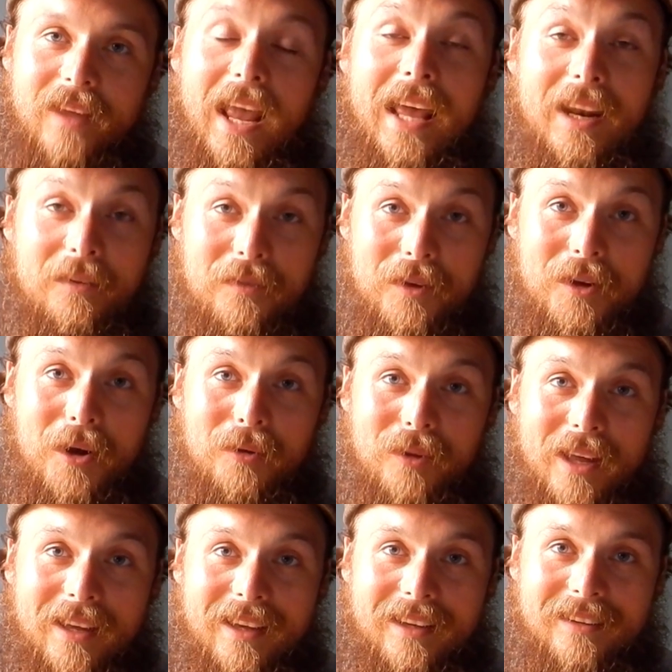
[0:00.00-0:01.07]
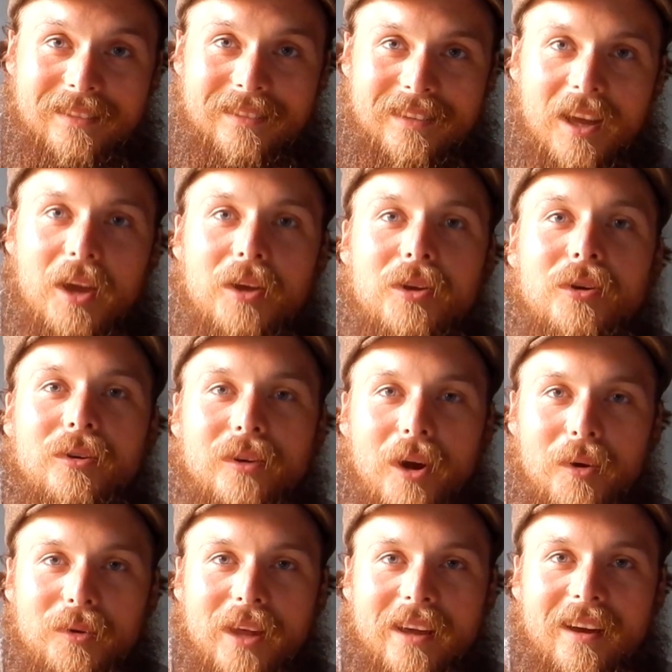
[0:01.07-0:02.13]
And if you don't like it, you can go
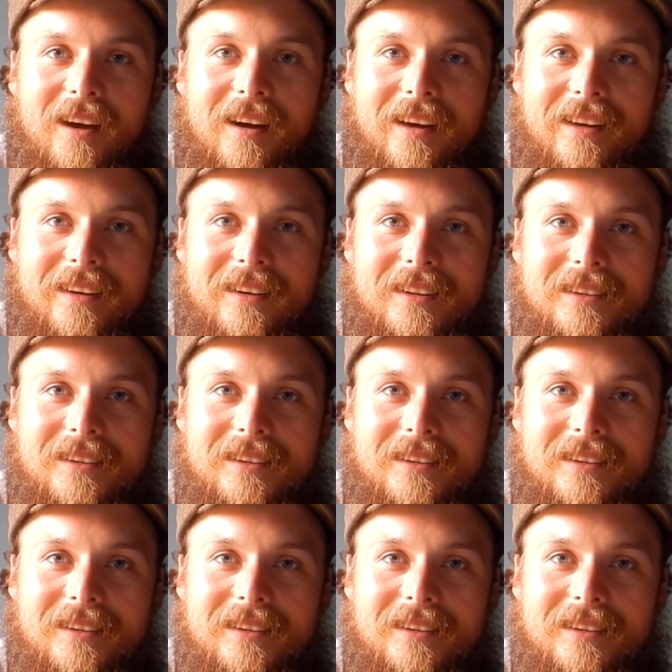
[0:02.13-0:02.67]
take a hike.